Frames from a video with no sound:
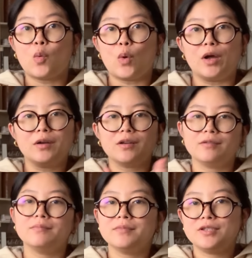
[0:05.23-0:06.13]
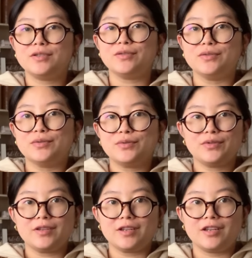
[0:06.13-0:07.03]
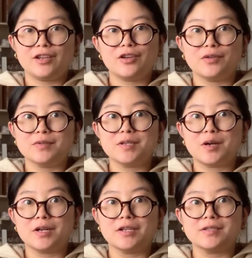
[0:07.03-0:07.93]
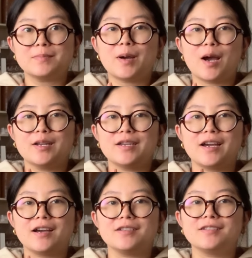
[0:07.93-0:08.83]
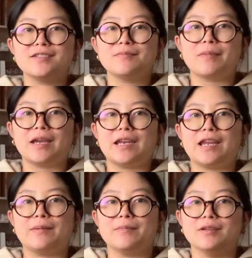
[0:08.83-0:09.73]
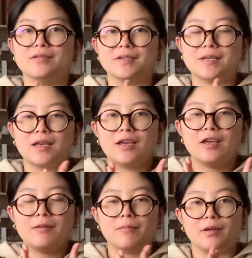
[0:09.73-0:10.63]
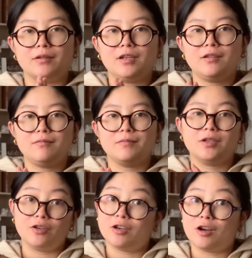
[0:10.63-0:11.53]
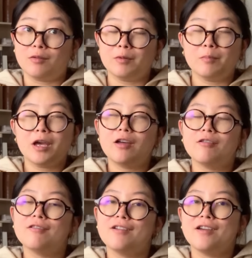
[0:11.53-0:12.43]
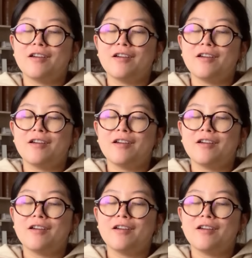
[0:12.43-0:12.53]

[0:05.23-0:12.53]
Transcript: Welcome to the Cozy Cardigans podcast. My name is Melanie. You can call me Mel.